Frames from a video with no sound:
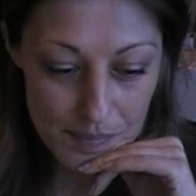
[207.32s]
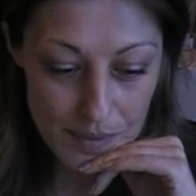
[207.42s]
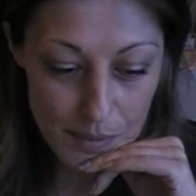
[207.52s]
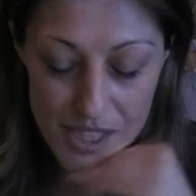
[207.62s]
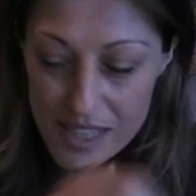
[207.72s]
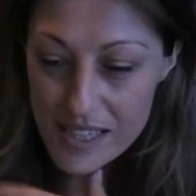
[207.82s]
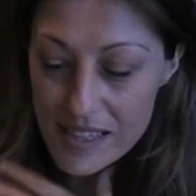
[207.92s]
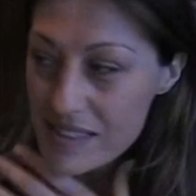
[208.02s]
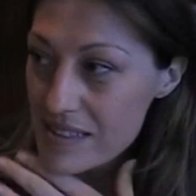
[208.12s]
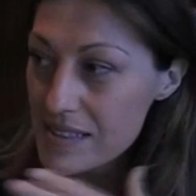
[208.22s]
Which I think
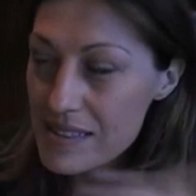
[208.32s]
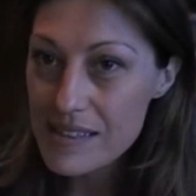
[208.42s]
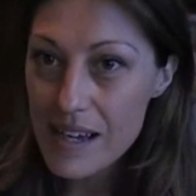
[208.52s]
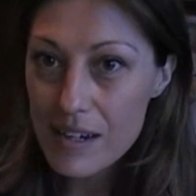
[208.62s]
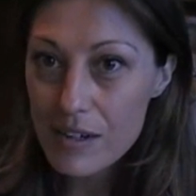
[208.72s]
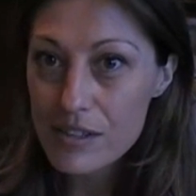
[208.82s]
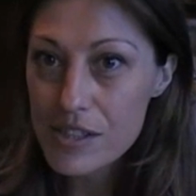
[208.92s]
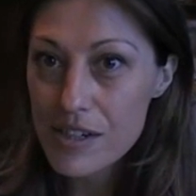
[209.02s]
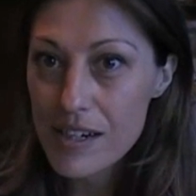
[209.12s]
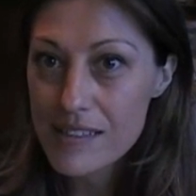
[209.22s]
is just a stark
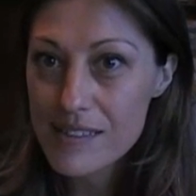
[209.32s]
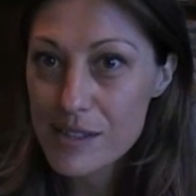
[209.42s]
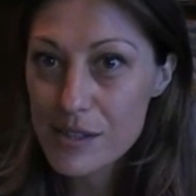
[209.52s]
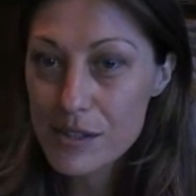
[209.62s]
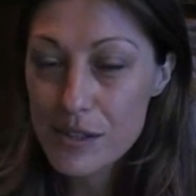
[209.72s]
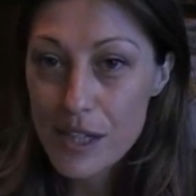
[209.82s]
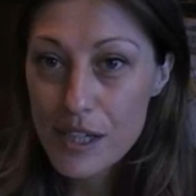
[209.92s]
contrast to